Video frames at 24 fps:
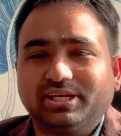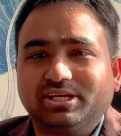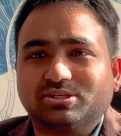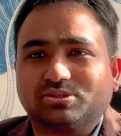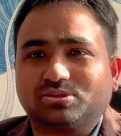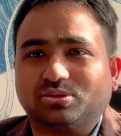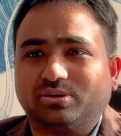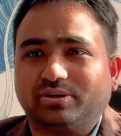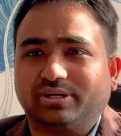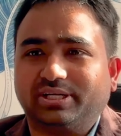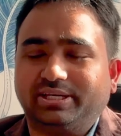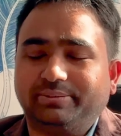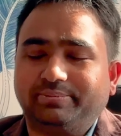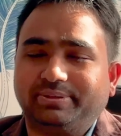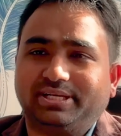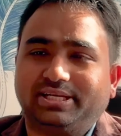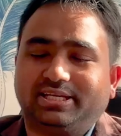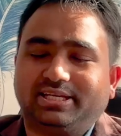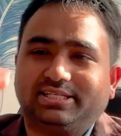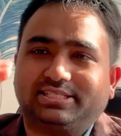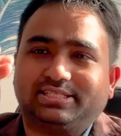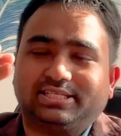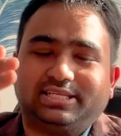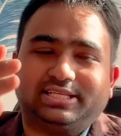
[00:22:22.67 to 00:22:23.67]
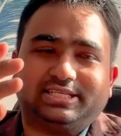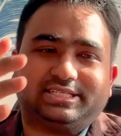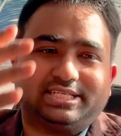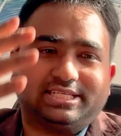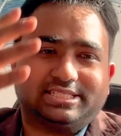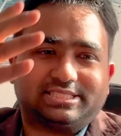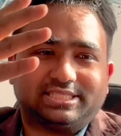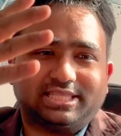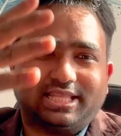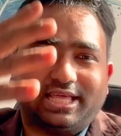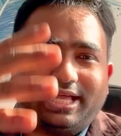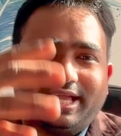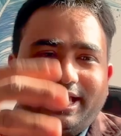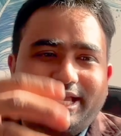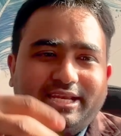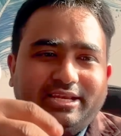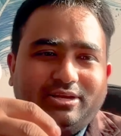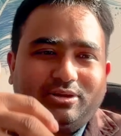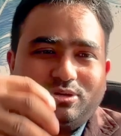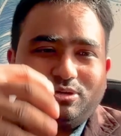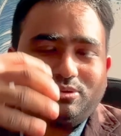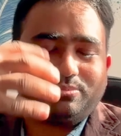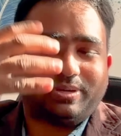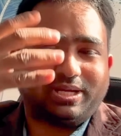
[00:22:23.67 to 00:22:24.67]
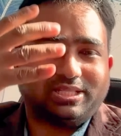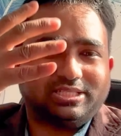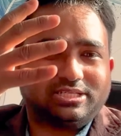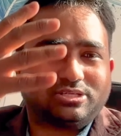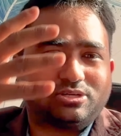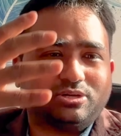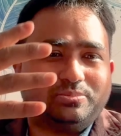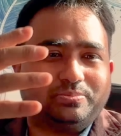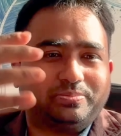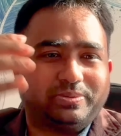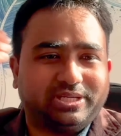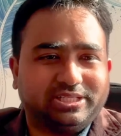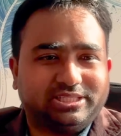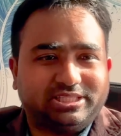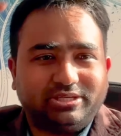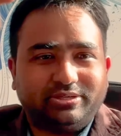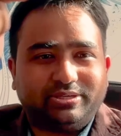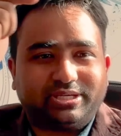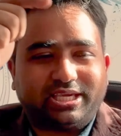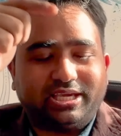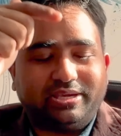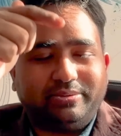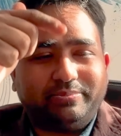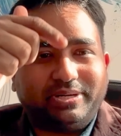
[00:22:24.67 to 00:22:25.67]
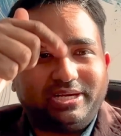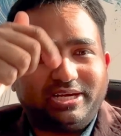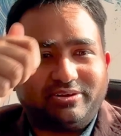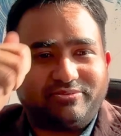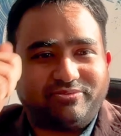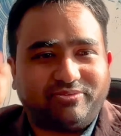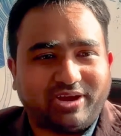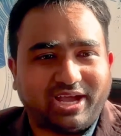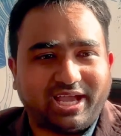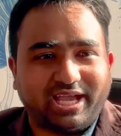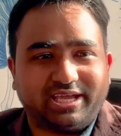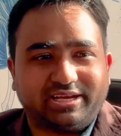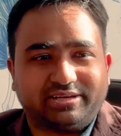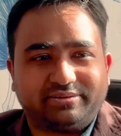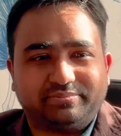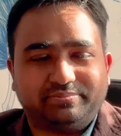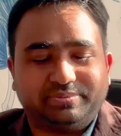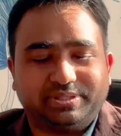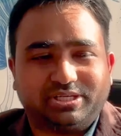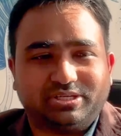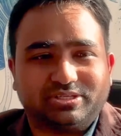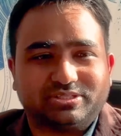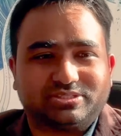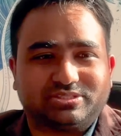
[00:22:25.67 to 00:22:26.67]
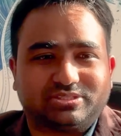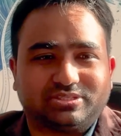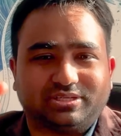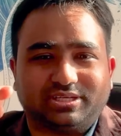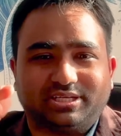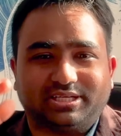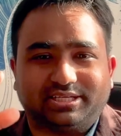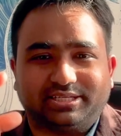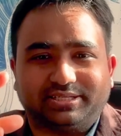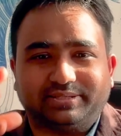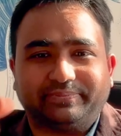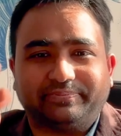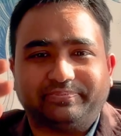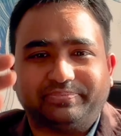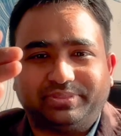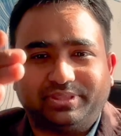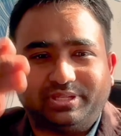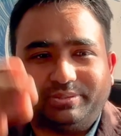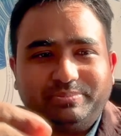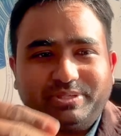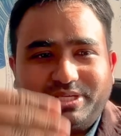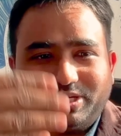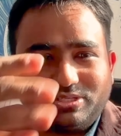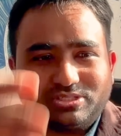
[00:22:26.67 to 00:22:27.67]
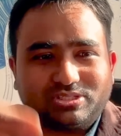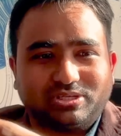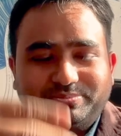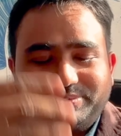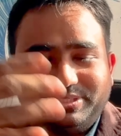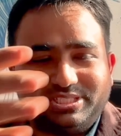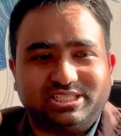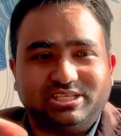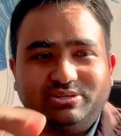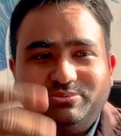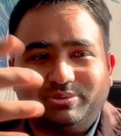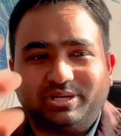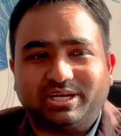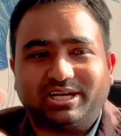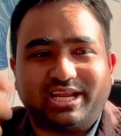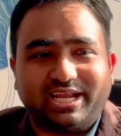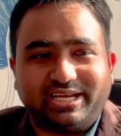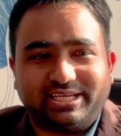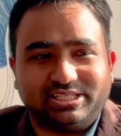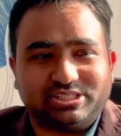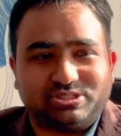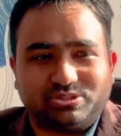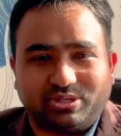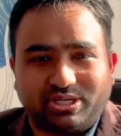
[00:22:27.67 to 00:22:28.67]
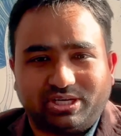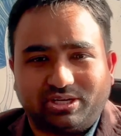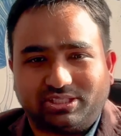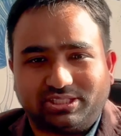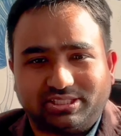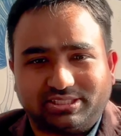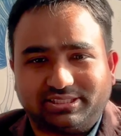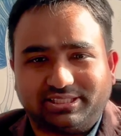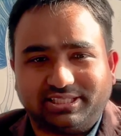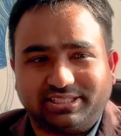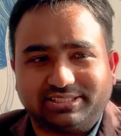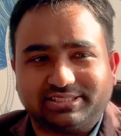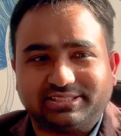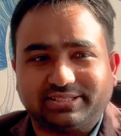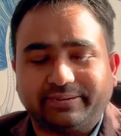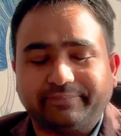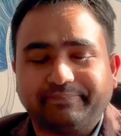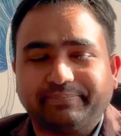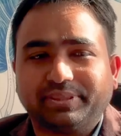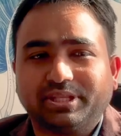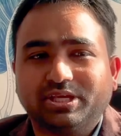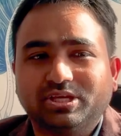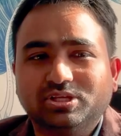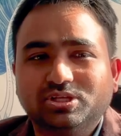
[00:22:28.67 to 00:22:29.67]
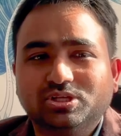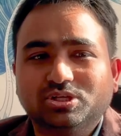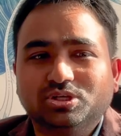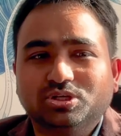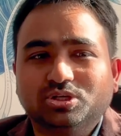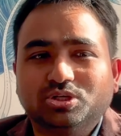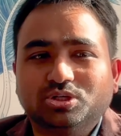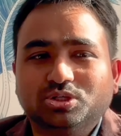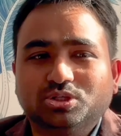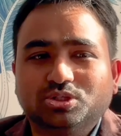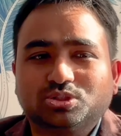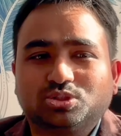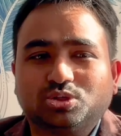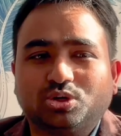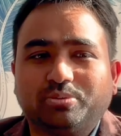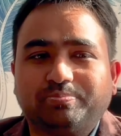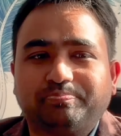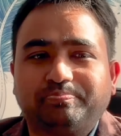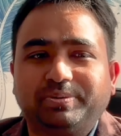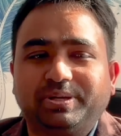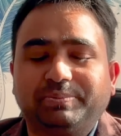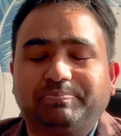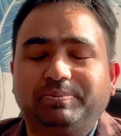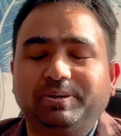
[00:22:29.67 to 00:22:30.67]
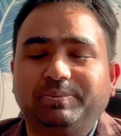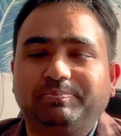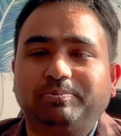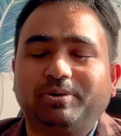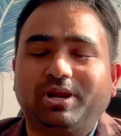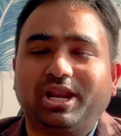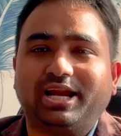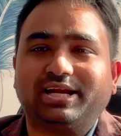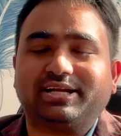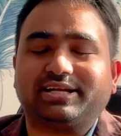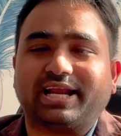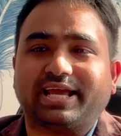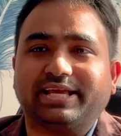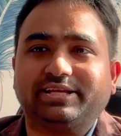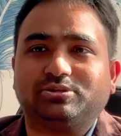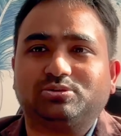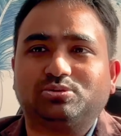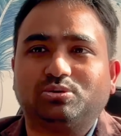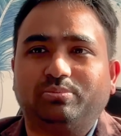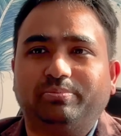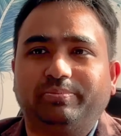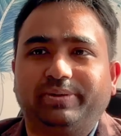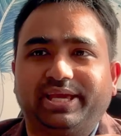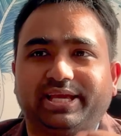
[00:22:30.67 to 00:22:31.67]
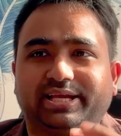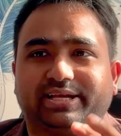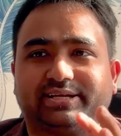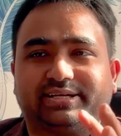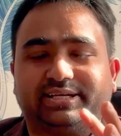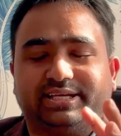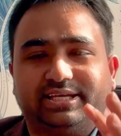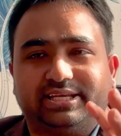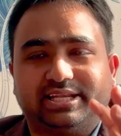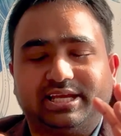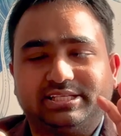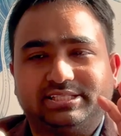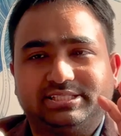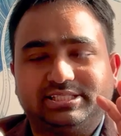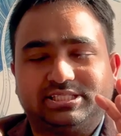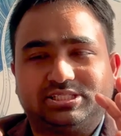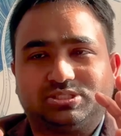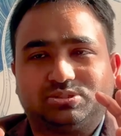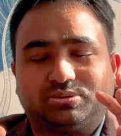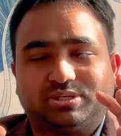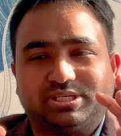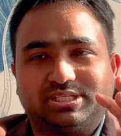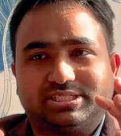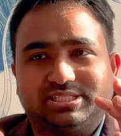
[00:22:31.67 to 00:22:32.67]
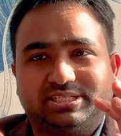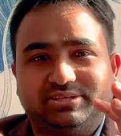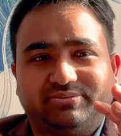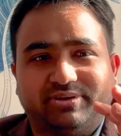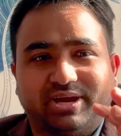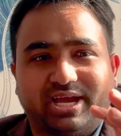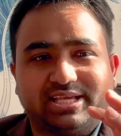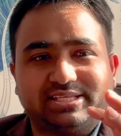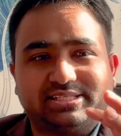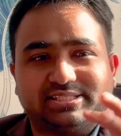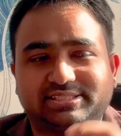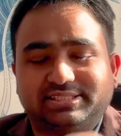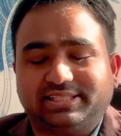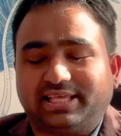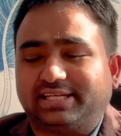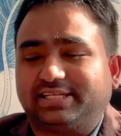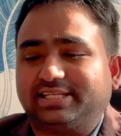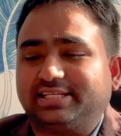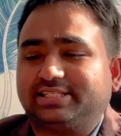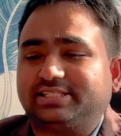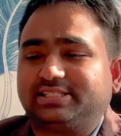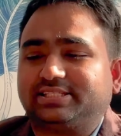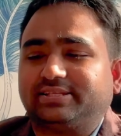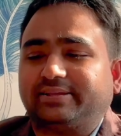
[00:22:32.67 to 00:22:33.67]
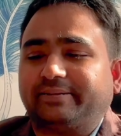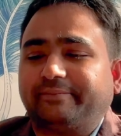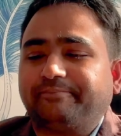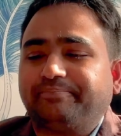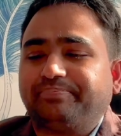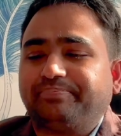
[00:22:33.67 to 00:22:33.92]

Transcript: So even recently Tesla and a lot of other companies, they came under fire because of this human rights issue and other things. So people are trying to make energy storage device that is